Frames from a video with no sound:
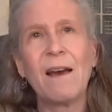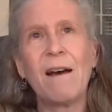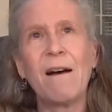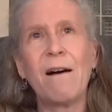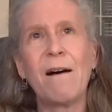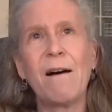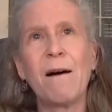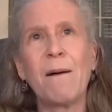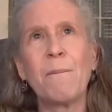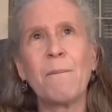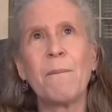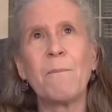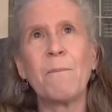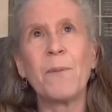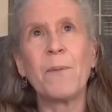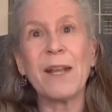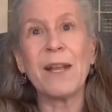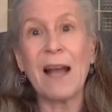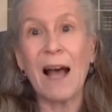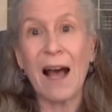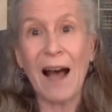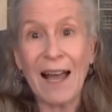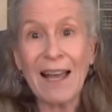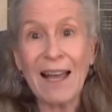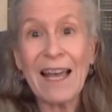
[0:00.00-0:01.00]

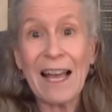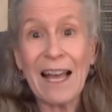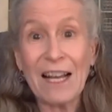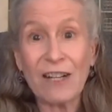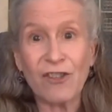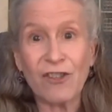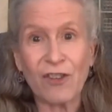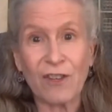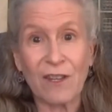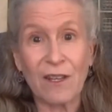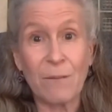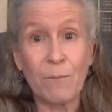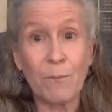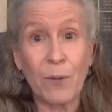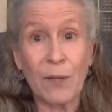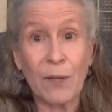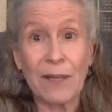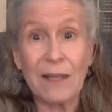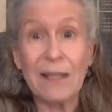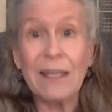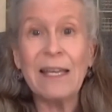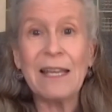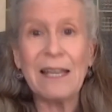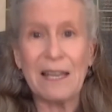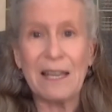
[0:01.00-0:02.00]
But I actually
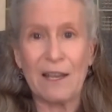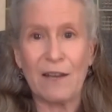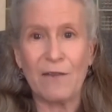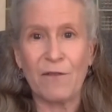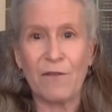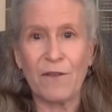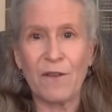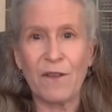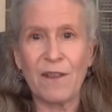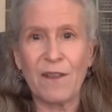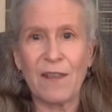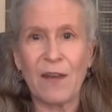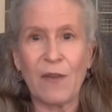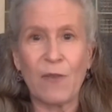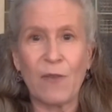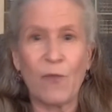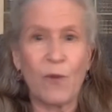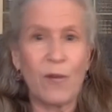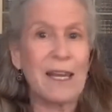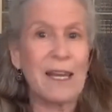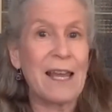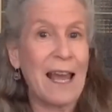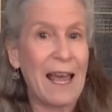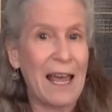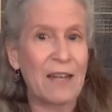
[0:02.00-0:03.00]
believe that
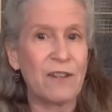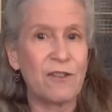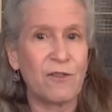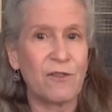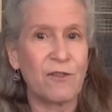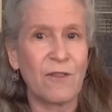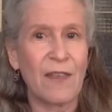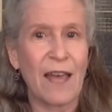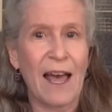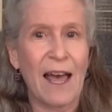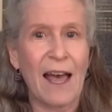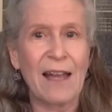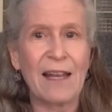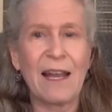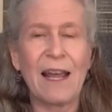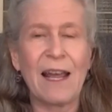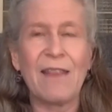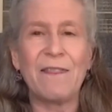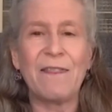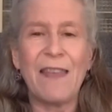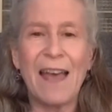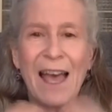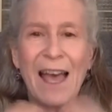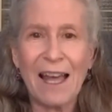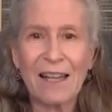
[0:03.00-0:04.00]
we can do that.
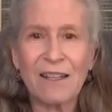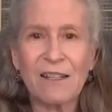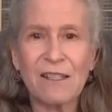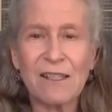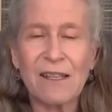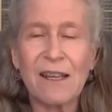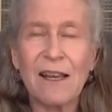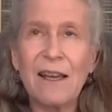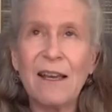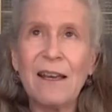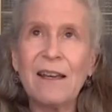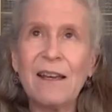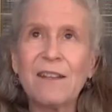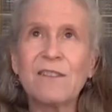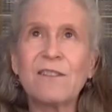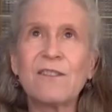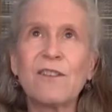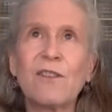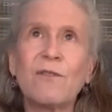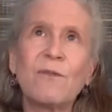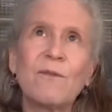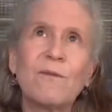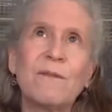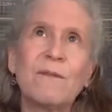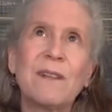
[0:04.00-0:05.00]
And that's,
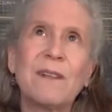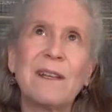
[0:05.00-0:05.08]
so